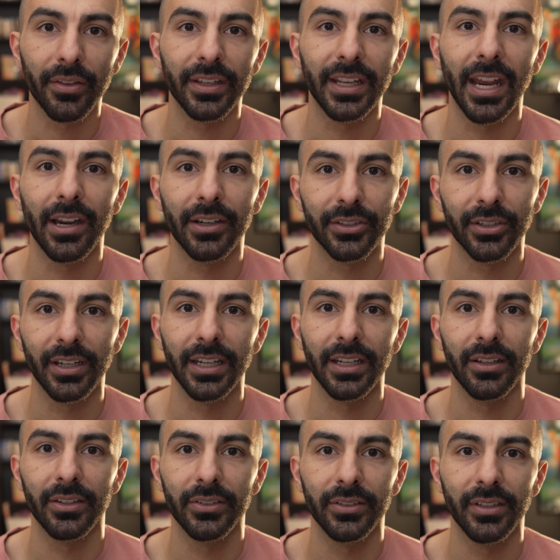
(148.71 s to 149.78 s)
the character
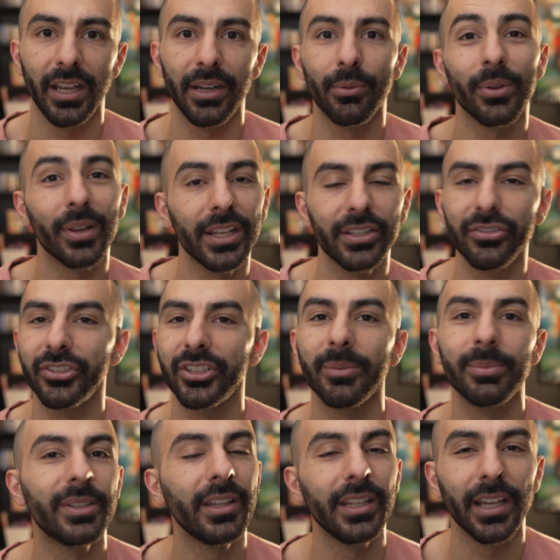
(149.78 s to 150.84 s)
is in relationship
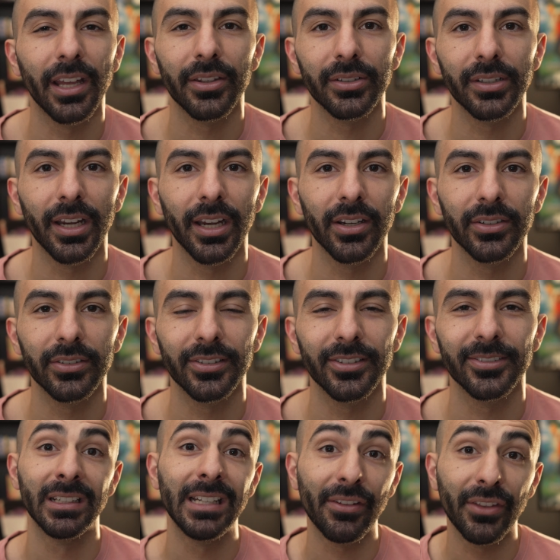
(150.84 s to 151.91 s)
to the other character.
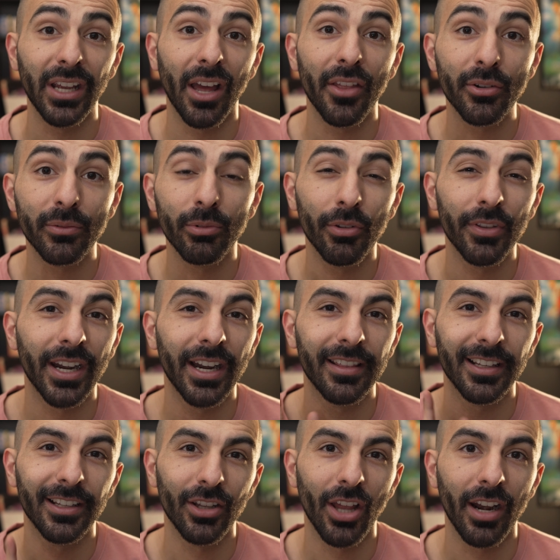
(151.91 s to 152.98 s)
Now, the other rule that I
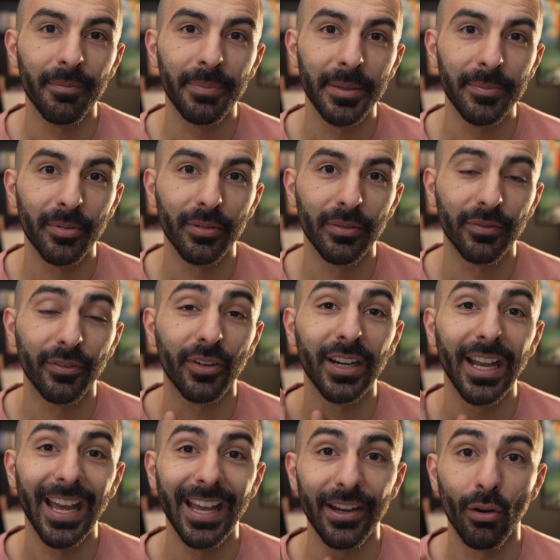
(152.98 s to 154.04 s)
think a lot of people
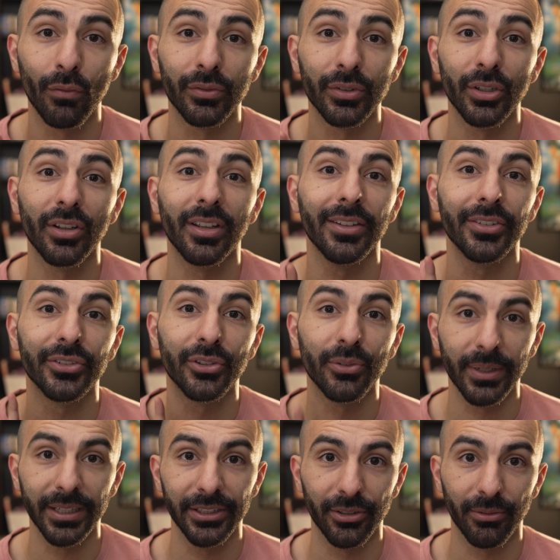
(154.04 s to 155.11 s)
forget and overlook is
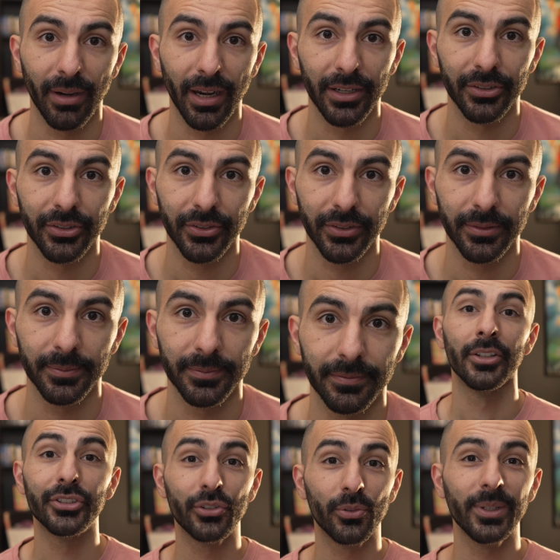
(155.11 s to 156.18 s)
screen direction.
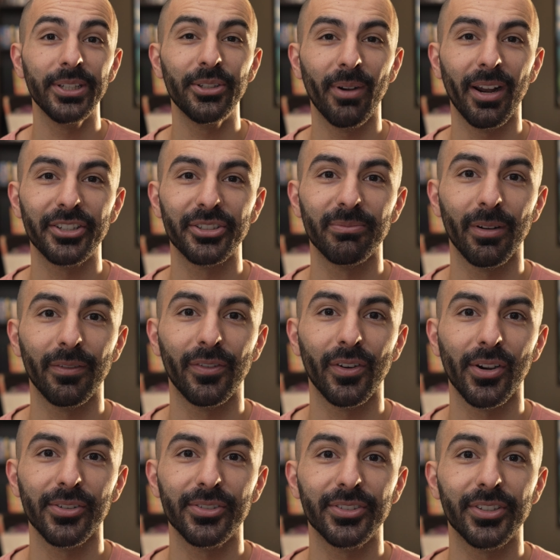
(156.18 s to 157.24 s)
Screen direction
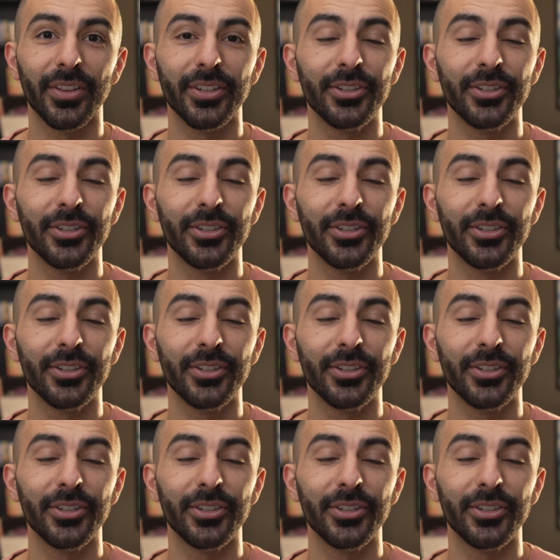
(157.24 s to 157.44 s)
refers to the